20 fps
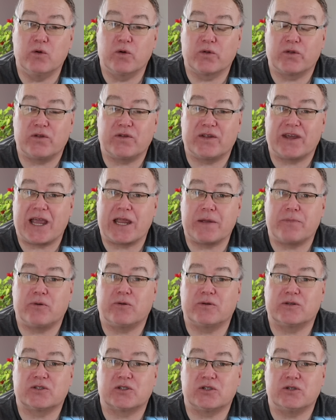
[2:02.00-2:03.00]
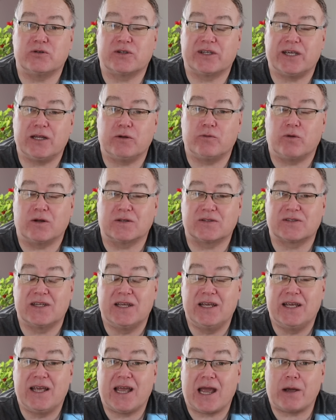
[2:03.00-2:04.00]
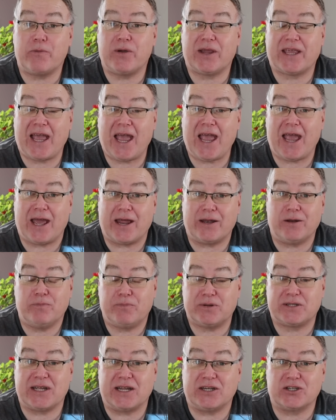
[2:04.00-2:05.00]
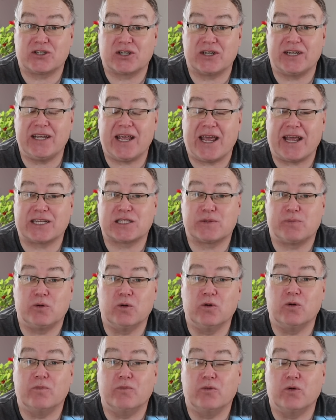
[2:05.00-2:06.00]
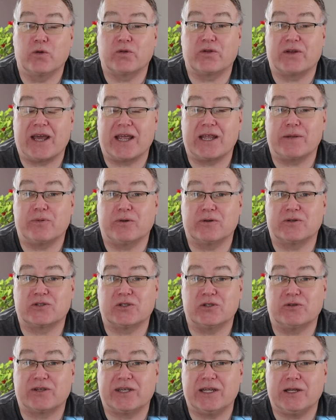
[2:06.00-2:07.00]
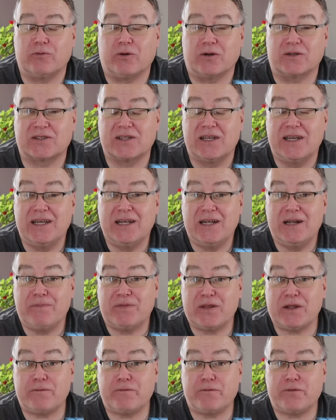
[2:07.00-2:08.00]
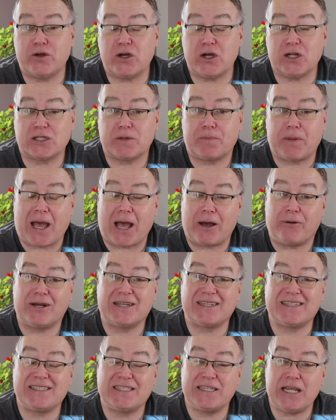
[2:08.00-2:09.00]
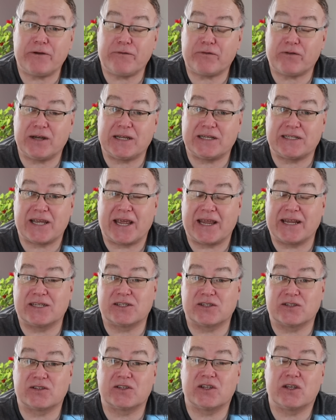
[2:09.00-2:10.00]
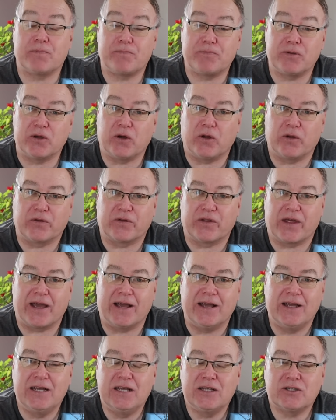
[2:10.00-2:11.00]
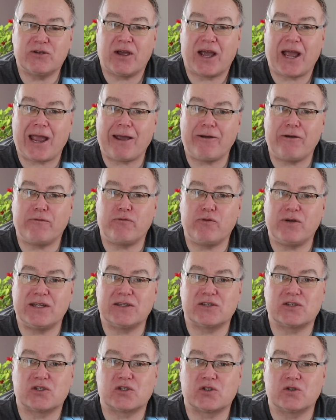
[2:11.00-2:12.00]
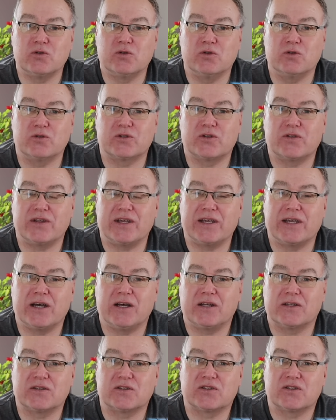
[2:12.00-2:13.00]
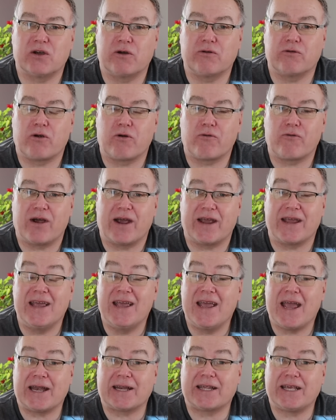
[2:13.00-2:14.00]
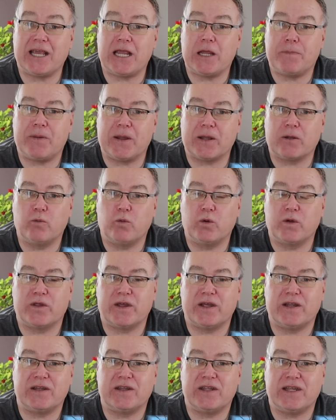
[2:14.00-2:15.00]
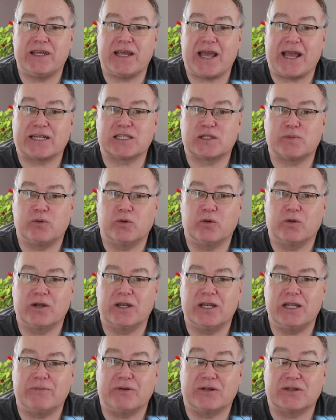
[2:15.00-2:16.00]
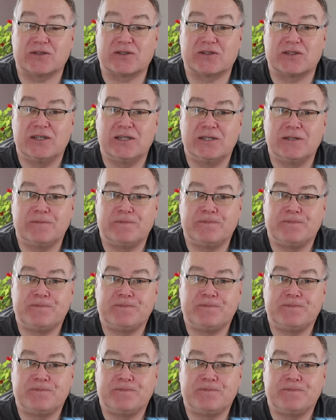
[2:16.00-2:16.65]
more than the 8.2 kilowatts. And we can potentially export more than 8.2 kilowatts. The inverter power definitely takes us beyond that. So how have we installed the garden solar array and keeping within the export limits?